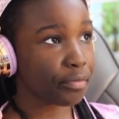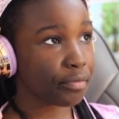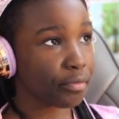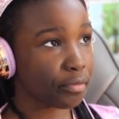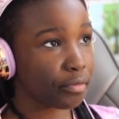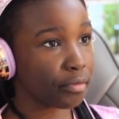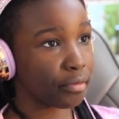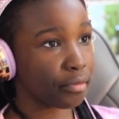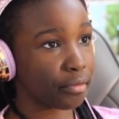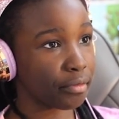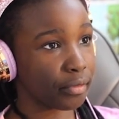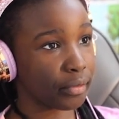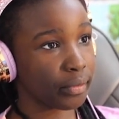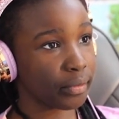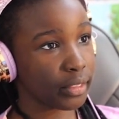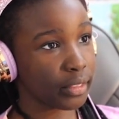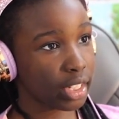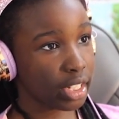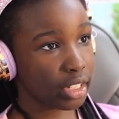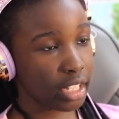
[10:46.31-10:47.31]
Mm-hmm.
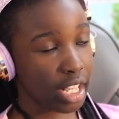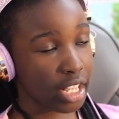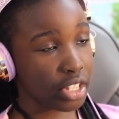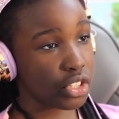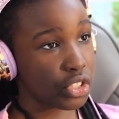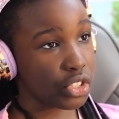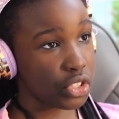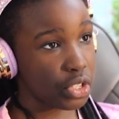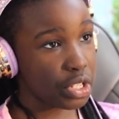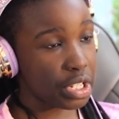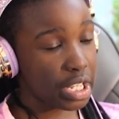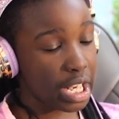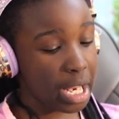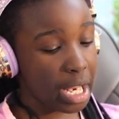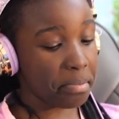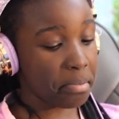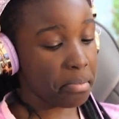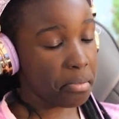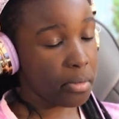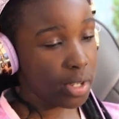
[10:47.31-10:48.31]
That's his new
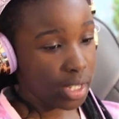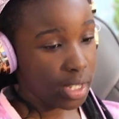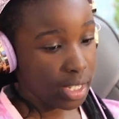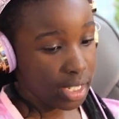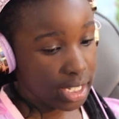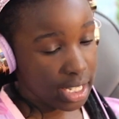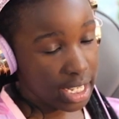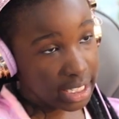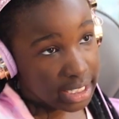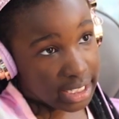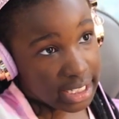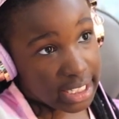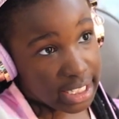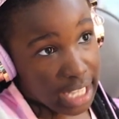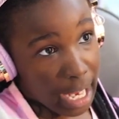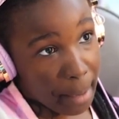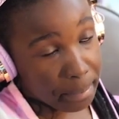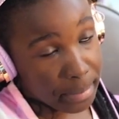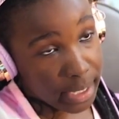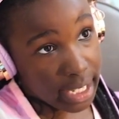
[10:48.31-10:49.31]
name.
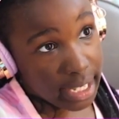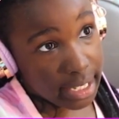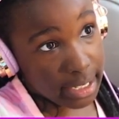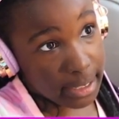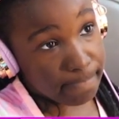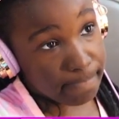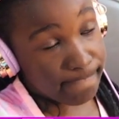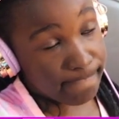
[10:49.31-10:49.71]
Accept it.